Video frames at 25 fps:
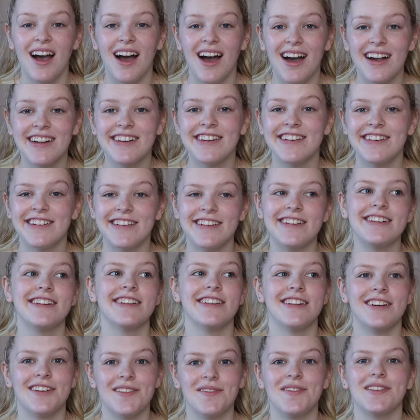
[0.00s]
I know a
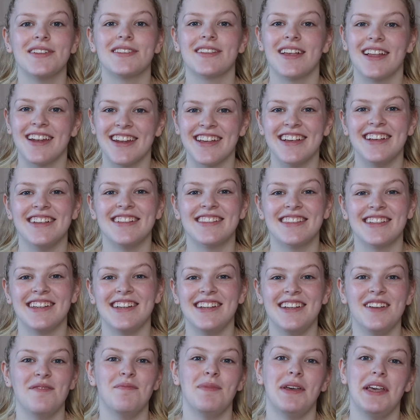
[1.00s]
lot of us are
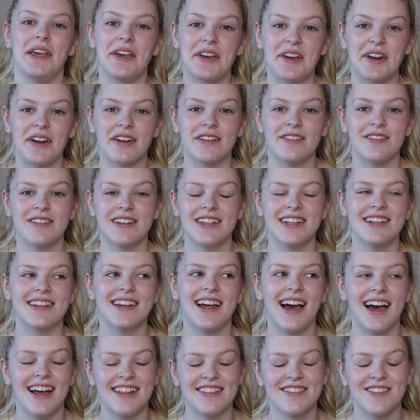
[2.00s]
lazy, me
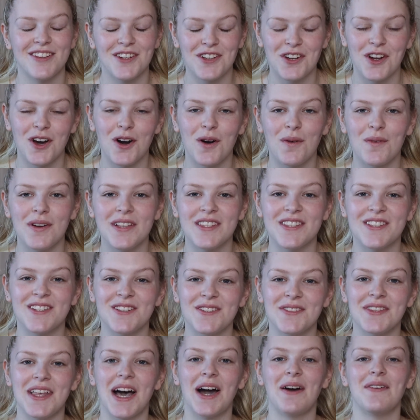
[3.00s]
included, and don't always
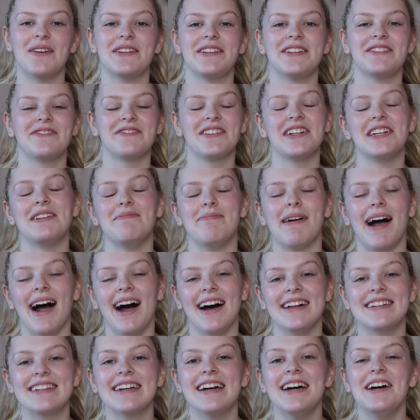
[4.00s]
do that, which is really
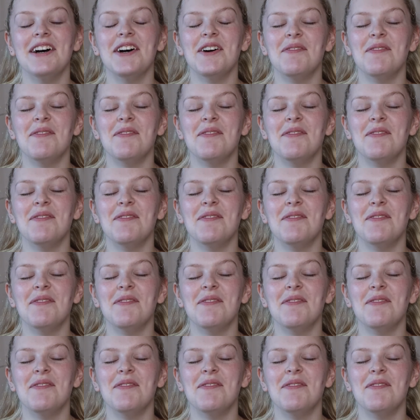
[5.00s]
bad.